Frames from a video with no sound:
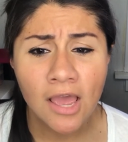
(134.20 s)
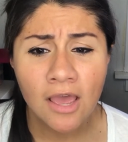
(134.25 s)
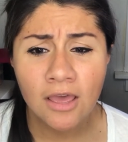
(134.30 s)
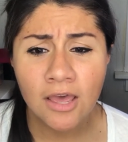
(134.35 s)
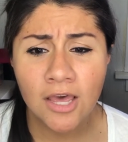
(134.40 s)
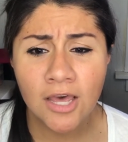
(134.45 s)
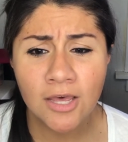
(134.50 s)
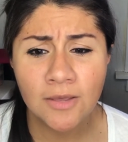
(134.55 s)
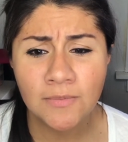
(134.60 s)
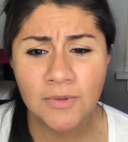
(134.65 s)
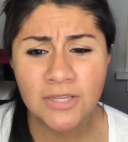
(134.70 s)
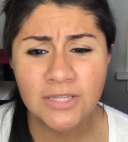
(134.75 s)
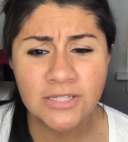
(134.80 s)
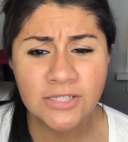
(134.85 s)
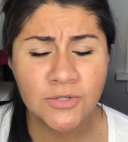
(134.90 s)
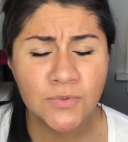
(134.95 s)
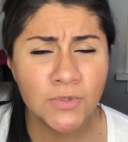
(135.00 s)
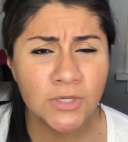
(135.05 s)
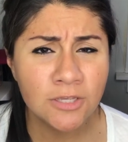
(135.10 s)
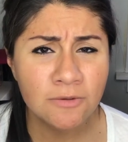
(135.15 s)
It
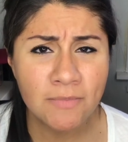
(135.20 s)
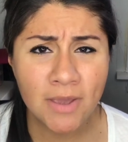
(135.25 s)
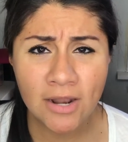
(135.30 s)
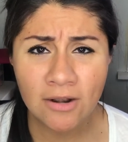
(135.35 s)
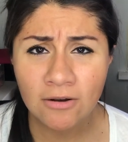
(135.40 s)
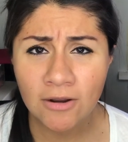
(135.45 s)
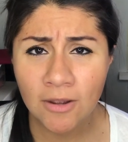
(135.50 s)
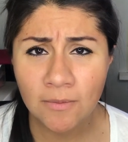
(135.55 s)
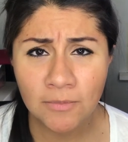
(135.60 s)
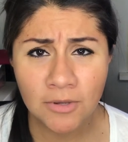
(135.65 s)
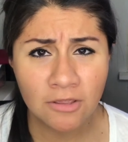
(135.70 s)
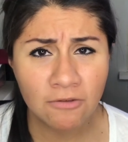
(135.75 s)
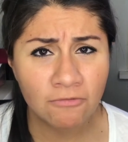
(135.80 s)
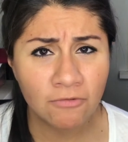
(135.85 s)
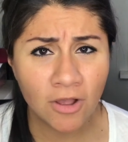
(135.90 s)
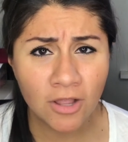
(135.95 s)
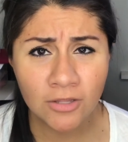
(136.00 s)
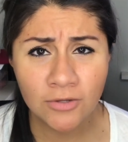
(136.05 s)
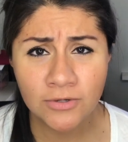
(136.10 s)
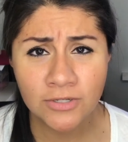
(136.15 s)
doesn't really matter how many
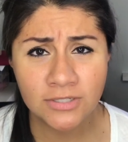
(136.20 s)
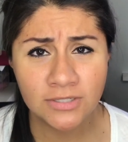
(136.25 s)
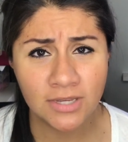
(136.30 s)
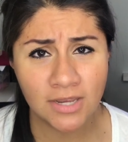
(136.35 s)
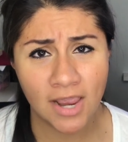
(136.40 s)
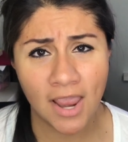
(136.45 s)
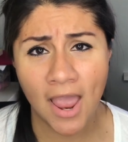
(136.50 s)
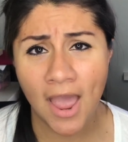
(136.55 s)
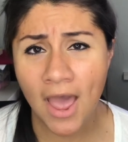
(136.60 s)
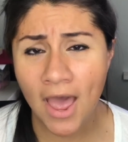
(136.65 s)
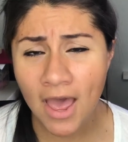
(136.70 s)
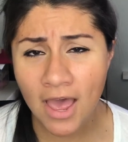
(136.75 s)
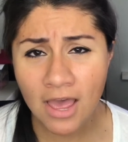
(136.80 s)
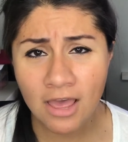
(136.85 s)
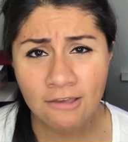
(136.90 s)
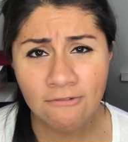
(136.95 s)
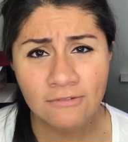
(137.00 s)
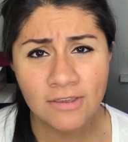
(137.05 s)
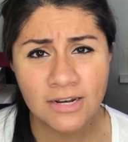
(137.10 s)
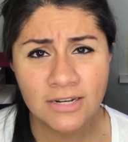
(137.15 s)
followers they
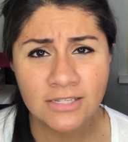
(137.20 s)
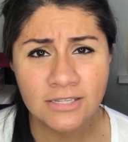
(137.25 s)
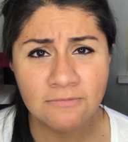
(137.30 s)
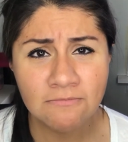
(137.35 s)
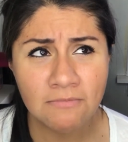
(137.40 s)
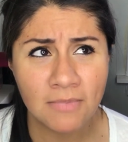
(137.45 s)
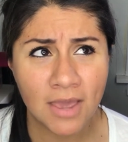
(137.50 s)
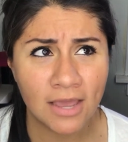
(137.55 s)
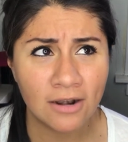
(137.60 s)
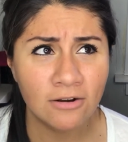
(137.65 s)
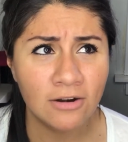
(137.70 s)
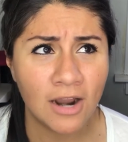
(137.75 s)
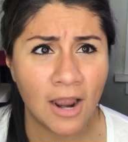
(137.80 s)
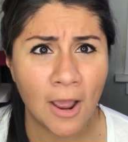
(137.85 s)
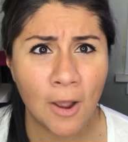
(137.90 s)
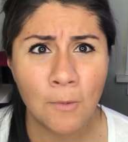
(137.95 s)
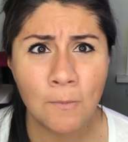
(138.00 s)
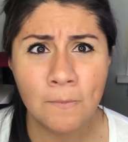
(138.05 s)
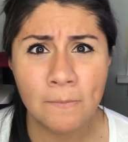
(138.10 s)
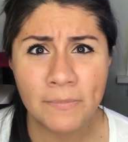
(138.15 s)
have. It doesn't matter
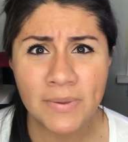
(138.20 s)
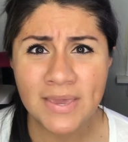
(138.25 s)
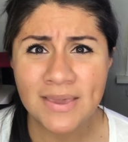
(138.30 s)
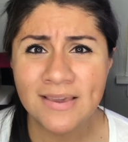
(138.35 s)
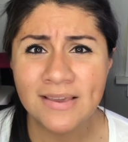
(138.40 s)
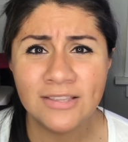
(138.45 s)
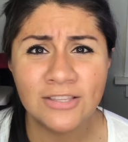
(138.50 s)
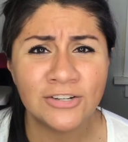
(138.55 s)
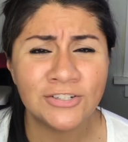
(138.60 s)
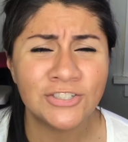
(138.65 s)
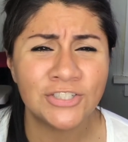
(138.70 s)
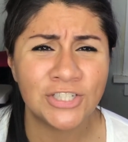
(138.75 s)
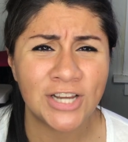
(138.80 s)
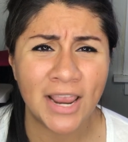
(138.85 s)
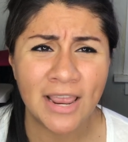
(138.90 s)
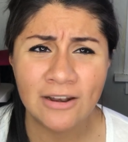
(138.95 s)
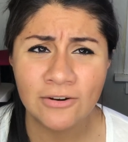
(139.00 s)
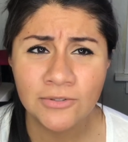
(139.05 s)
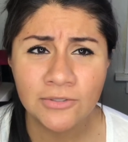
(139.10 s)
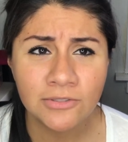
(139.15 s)
how big their
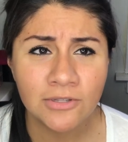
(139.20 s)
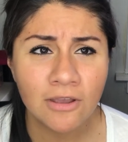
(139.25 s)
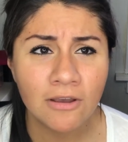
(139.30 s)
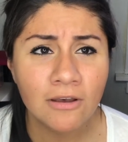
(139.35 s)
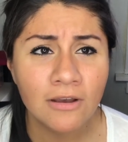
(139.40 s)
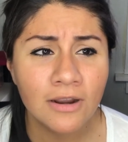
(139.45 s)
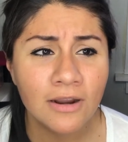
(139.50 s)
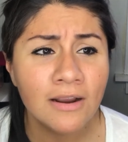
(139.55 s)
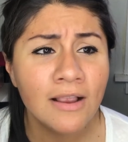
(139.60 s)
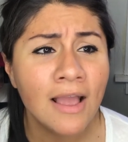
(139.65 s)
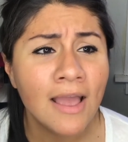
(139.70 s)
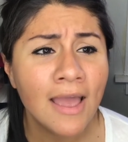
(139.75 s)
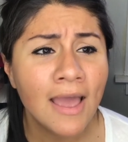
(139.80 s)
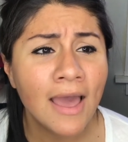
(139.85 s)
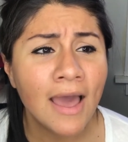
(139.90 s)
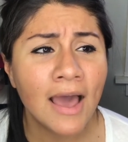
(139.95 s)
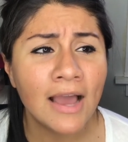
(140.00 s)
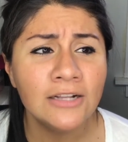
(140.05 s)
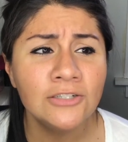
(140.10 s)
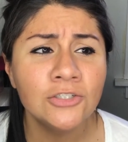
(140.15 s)
channels are.
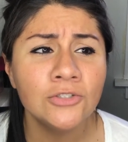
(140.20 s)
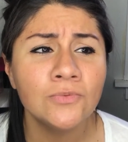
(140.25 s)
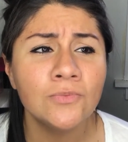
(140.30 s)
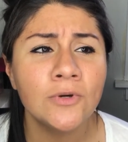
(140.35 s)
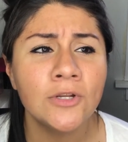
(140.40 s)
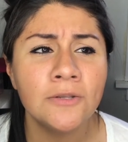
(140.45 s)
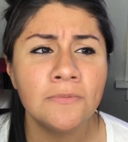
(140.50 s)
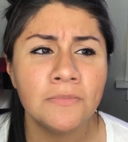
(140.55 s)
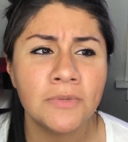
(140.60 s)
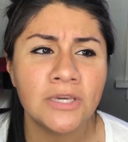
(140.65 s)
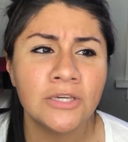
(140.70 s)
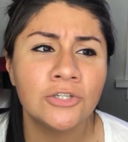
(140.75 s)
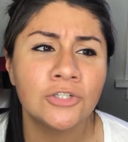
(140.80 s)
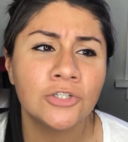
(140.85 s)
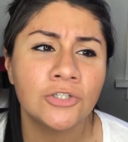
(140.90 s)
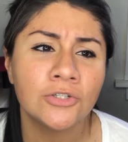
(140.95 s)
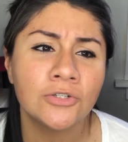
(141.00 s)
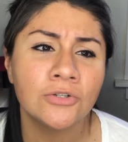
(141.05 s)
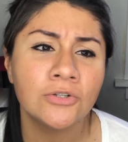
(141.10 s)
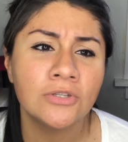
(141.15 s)
I just want to make
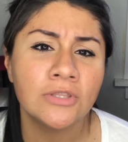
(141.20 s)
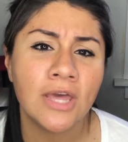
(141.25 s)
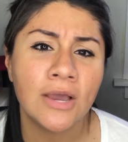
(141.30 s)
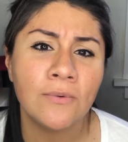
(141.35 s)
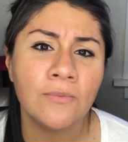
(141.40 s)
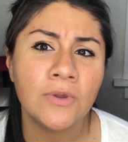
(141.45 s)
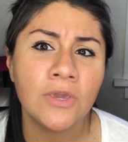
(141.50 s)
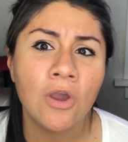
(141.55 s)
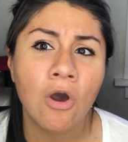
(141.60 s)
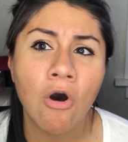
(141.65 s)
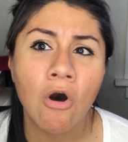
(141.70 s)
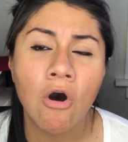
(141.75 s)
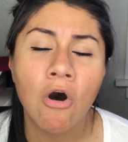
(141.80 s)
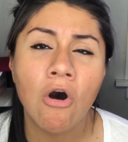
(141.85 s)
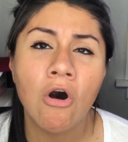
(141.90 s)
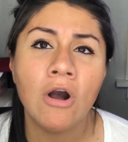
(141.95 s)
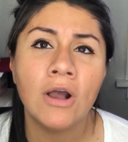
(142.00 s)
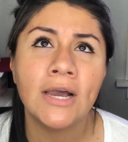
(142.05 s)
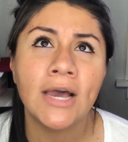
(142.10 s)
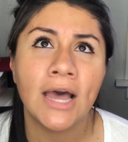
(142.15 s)
sure that we
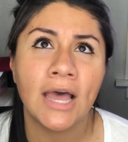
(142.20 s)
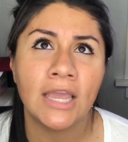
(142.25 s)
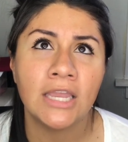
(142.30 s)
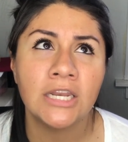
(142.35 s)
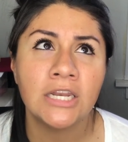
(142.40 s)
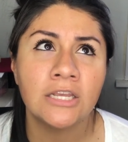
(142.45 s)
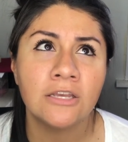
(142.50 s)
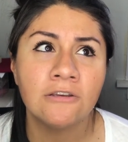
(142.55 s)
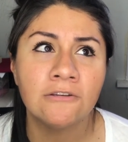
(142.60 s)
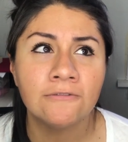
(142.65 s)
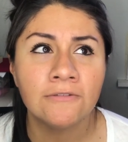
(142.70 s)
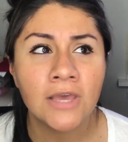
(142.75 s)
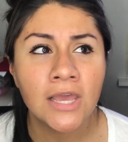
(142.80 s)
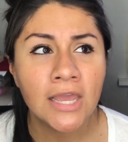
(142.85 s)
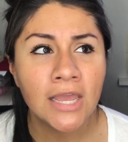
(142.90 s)
all kind of